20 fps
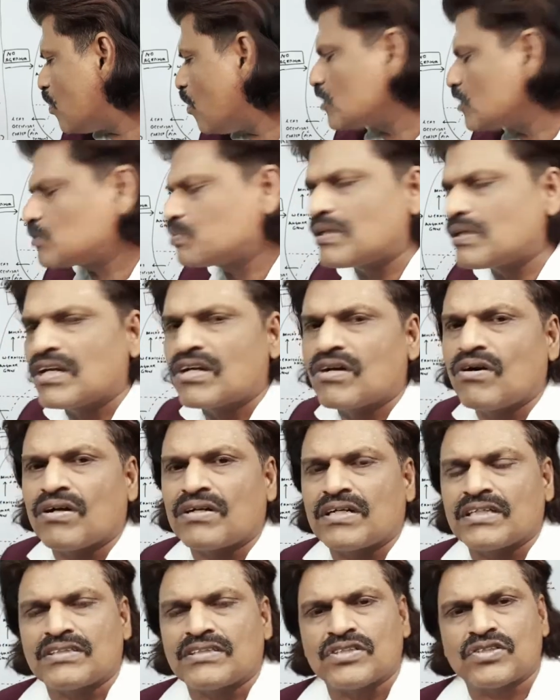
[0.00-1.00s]
occipital
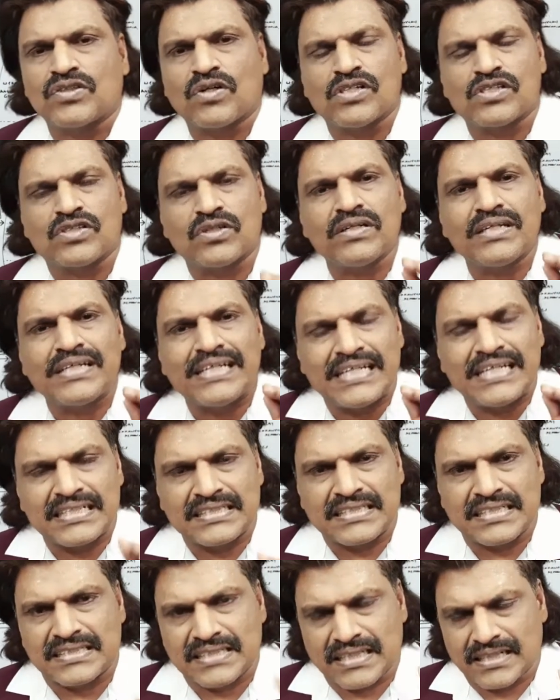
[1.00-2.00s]
cortex is also
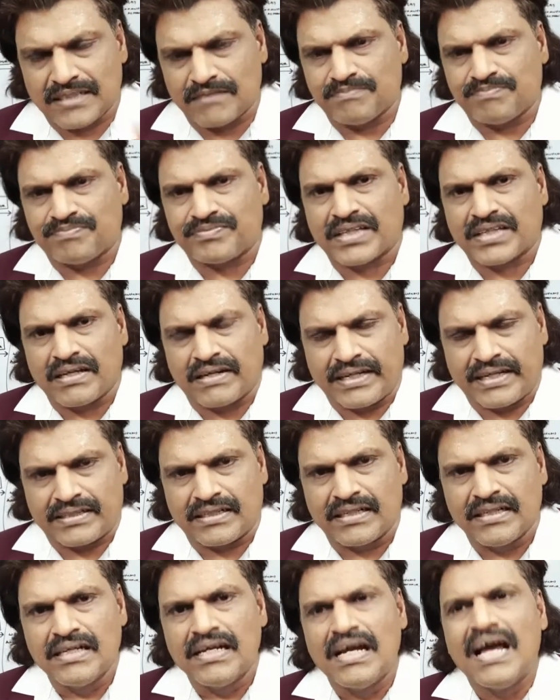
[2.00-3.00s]
necessary. Right.
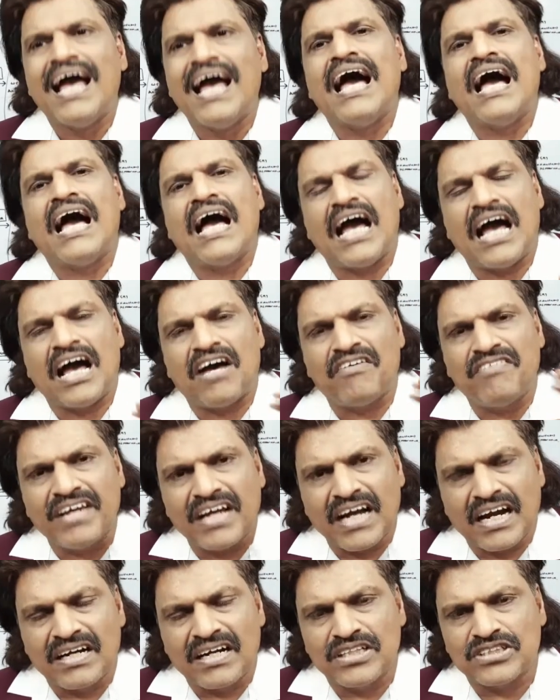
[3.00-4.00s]

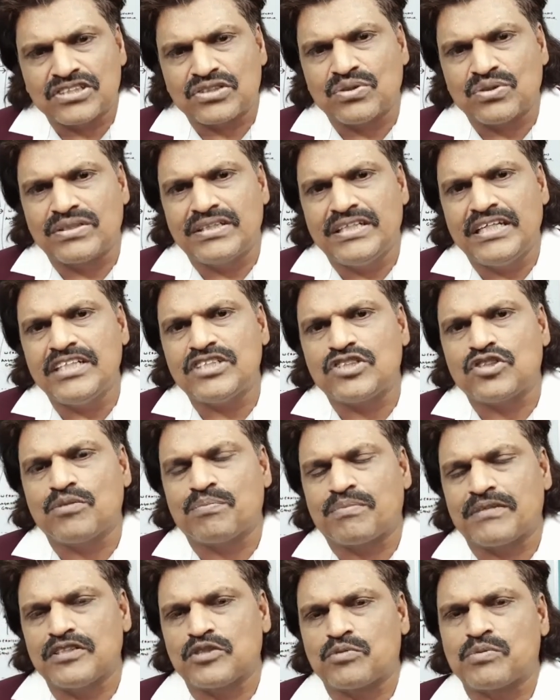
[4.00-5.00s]
Having understood these
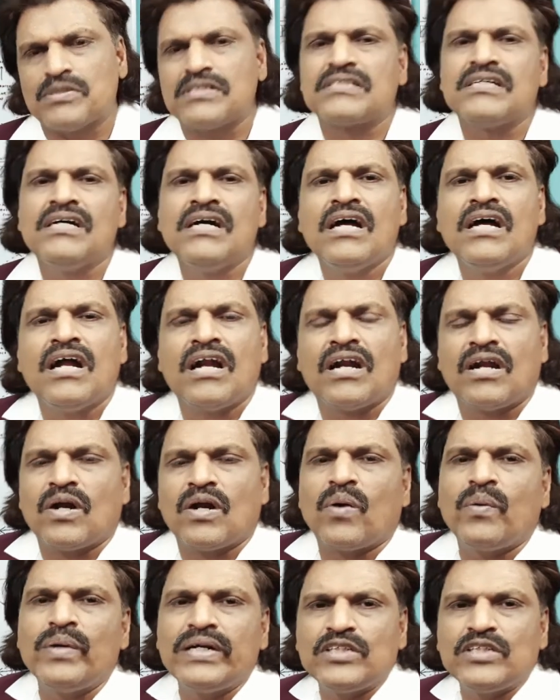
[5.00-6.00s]
two principles,
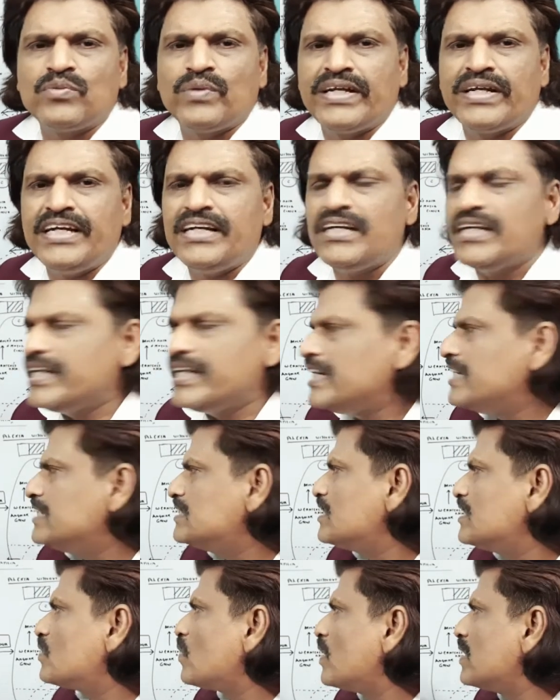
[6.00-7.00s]
now it is very
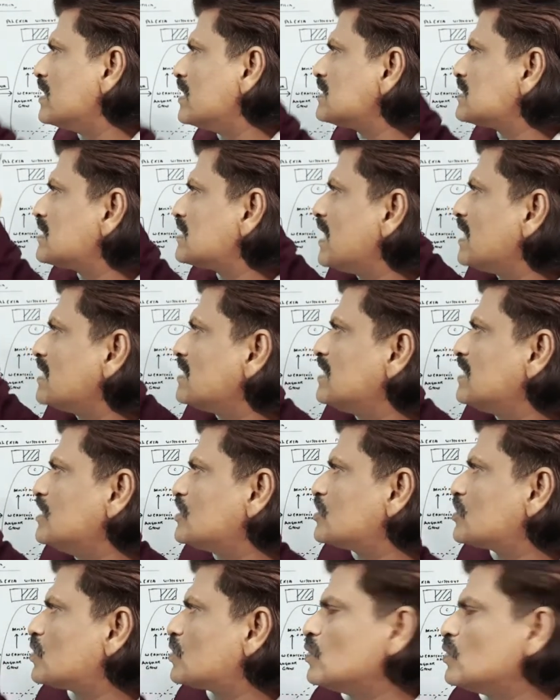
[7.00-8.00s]
easy to understand
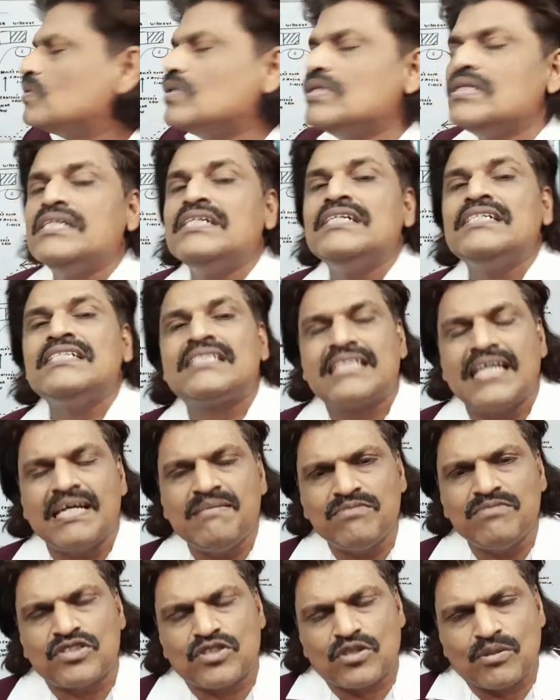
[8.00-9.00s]
these two
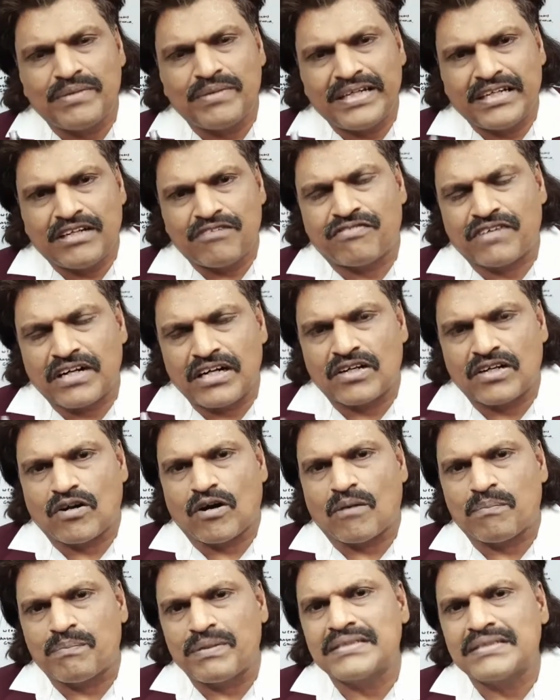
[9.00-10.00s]
seems to be difficult
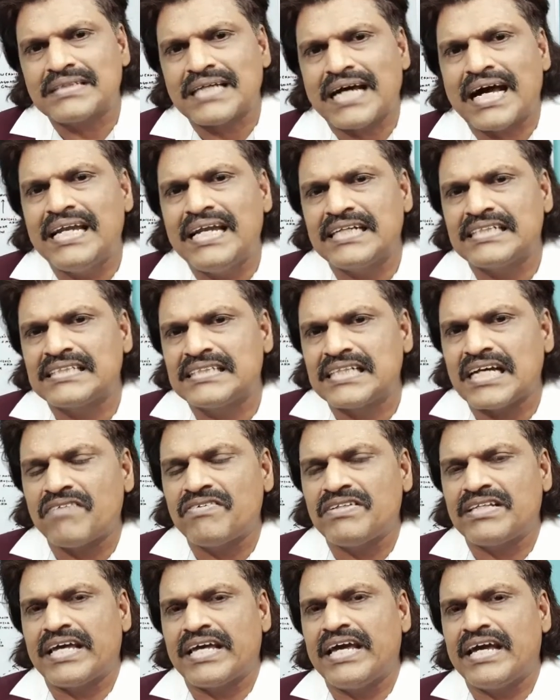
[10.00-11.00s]
topics, Alexia
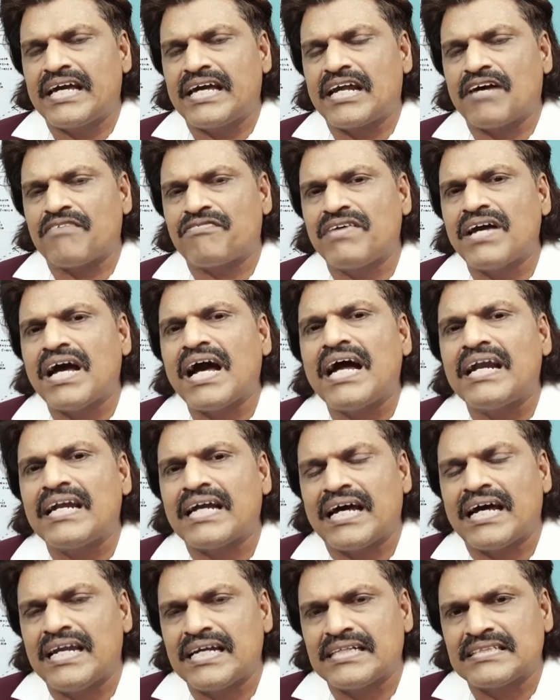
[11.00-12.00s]
with Agraphia
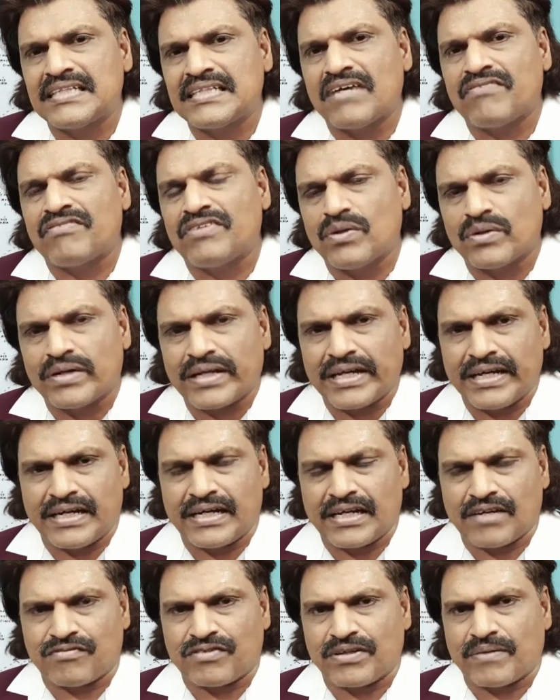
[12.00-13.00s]
and Alexia without
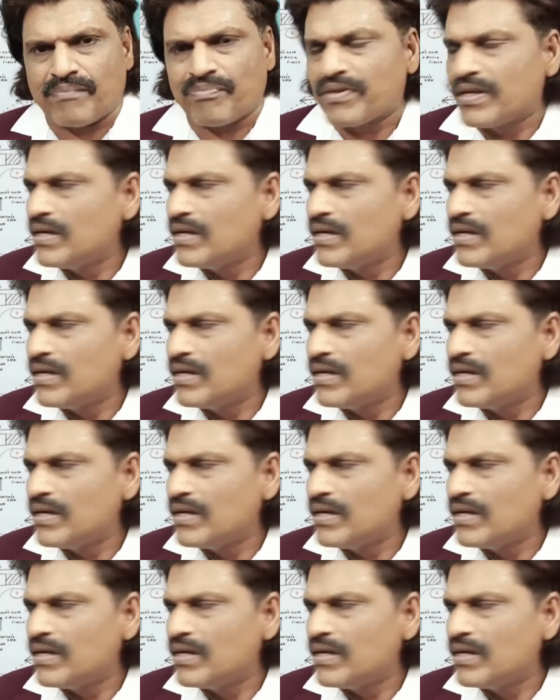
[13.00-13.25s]
Agraphia.